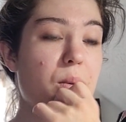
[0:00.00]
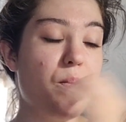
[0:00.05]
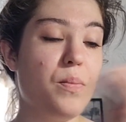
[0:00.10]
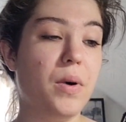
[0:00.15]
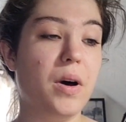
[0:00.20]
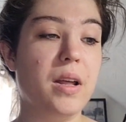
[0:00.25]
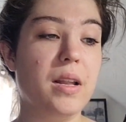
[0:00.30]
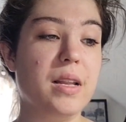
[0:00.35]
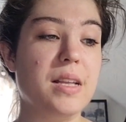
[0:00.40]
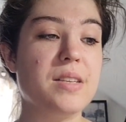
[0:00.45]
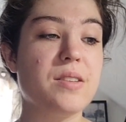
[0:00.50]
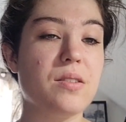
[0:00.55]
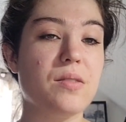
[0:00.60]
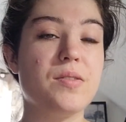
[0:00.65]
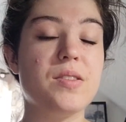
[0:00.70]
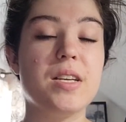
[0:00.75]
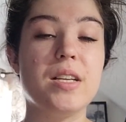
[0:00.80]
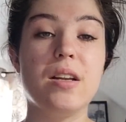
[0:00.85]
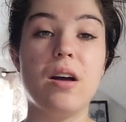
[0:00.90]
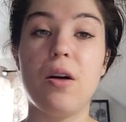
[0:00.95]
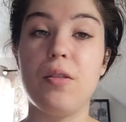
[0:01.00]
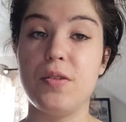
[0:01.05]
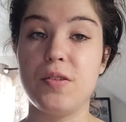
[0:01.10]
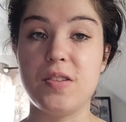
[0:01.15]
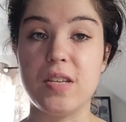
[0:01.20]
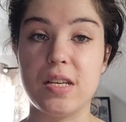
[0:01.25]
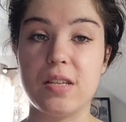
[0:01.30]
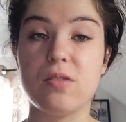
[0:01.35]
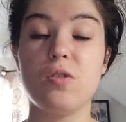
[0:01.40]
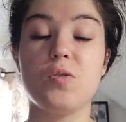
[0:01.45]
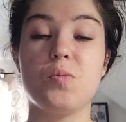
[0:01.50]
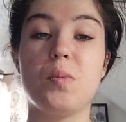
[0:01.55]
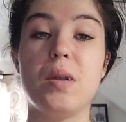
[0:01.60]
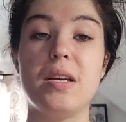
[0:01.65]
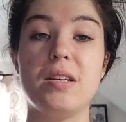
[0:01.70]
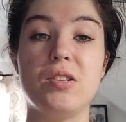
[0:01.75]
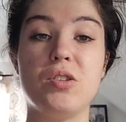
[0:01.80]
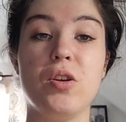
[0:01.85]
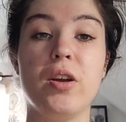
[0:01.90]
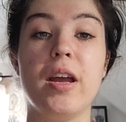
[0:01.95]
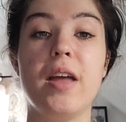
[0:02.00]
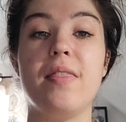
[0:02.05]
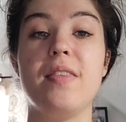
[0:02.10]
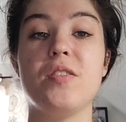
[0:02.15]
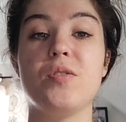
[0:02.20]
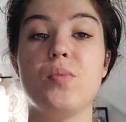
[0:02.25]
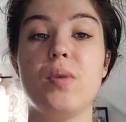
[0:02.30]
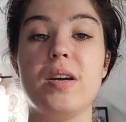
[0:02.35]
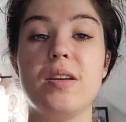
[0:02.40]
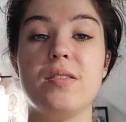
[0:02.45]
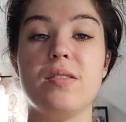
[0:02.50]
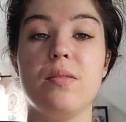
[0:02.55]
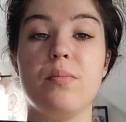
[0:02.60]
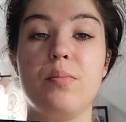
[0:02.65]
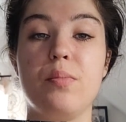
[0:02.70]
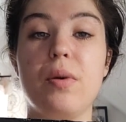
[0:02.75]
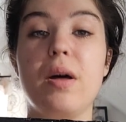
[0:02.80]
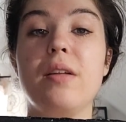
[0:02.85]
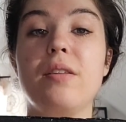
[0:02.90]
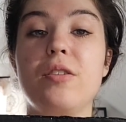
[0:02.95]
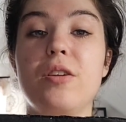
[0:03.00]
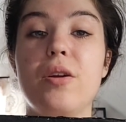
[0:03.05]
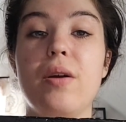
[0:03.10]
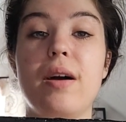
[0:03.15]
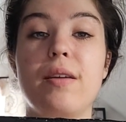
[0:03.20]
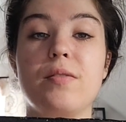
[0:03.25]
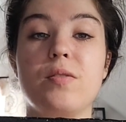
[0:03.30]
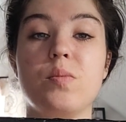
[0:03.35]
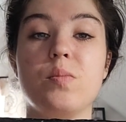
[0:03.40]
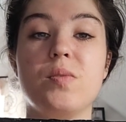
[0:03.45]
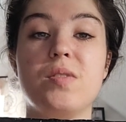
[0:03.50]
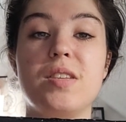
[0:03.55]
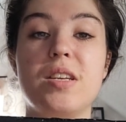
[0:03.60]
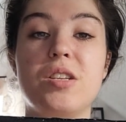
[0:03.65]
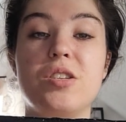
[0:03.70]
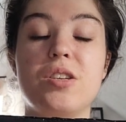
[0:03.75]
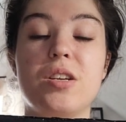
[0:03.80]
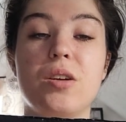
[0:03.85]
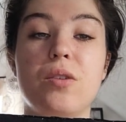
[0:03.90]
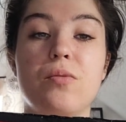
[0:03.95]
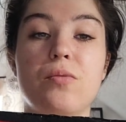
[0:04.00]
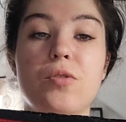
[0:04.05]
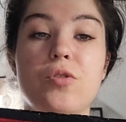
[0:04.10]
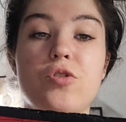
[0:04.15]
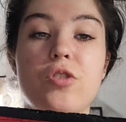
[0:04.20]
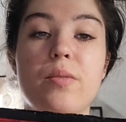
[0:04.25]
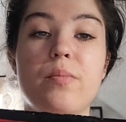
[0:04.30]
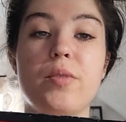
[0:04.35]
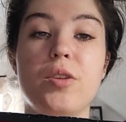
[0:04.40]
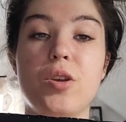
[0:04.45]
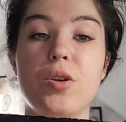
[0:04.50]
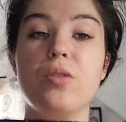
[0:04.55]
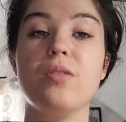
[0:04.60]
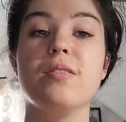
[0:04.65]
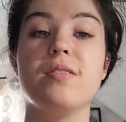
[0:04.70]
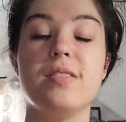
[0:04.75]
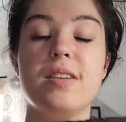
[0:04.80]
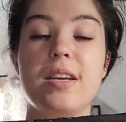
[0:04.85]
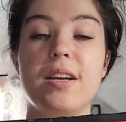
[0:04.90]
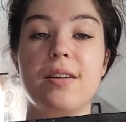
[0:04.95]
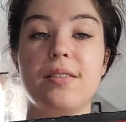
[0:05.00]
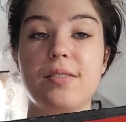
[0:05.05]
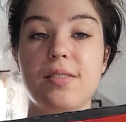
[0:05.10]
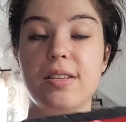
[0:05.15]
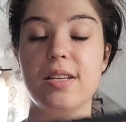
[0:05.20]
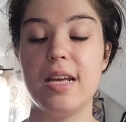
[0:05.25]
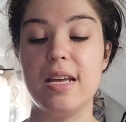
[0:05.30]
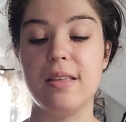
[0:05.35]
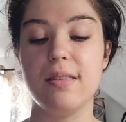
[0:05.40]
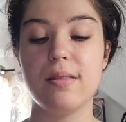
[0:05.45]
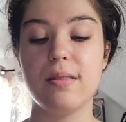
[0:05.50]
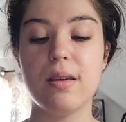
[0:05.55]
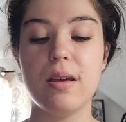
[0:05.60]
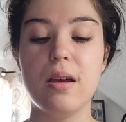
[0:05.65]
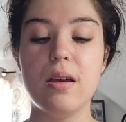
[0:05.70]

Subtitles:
but at least I've seen other Six cosplayers doing it this way, and you have some stitching of the trim that you can see underneath.